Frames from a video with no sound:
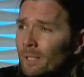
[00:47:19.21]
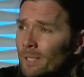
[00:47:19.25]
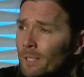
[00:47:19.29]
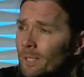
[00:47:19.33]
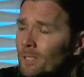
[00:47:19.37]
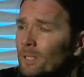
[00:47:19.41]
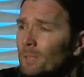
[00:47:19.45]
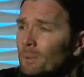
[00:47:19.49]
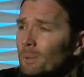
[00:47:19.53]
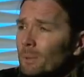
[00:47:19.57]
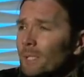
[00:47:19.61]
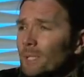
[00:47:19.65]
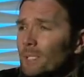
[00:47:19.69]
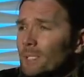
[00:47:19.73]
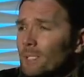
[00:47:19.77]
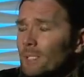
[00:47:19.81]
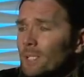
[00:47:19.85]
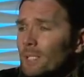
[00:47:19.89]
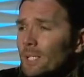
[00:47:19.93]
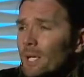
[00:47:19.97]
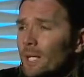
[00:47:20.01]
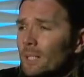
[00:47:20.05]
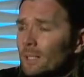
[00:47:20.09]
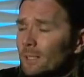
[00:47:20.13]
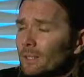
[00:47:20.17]
These are places
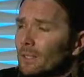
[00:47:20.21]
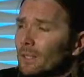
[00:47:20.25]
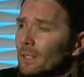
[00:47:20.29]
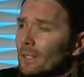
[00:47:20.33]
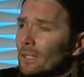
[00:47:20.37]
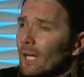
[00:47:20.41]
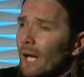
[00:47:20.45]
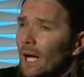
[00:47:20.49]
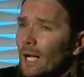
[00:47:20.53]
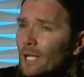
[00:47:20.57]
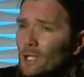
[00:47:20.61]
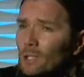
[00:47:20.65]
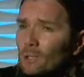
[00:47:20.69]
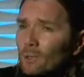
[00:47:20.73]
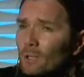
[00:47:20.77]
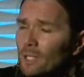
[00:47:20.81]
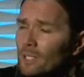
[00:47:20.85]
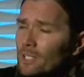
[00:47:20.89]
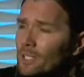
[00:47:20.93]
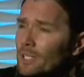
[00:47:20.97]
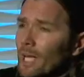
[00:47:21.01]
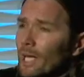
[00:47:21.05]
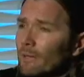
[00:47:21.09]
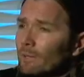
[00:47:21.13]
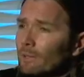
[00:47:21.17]
I
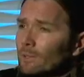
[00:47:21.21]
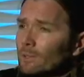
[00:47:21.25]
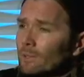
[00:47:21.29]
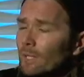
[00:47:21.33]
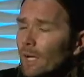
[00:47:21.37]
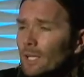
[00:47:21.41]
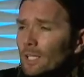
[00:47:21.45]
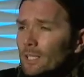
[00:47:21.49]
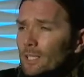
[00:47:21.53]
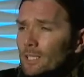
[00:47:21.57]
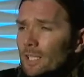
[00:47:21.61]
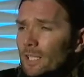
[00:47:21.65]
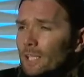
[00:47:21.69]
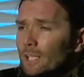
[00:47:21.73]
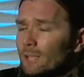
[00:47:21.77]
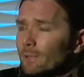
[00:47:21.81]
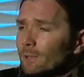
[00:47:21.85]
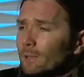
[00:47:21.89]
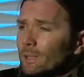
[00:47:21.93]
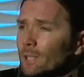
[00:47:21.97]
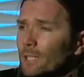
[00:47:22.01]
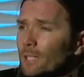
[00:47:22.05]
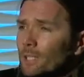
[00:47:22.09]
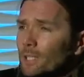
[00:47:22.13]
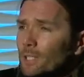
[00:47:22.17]
trust and I have a long-standing
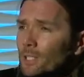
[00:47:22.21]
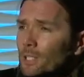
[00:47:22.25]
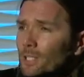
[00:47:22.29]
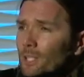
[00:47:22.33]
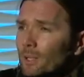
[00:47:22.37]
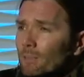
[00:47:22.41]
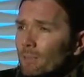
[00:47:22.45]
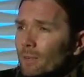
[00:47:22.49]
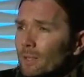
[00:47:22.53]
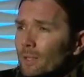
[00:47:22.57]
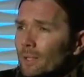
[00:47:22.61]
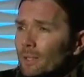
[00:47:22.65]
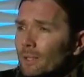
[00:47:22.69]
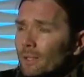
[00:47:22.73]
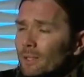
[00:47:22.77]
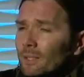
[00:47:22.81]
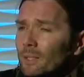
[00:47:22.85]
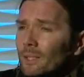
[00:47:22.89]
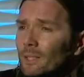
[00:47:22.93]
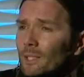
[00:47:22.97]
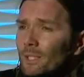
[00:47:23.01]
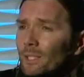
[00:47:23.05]
relationship with.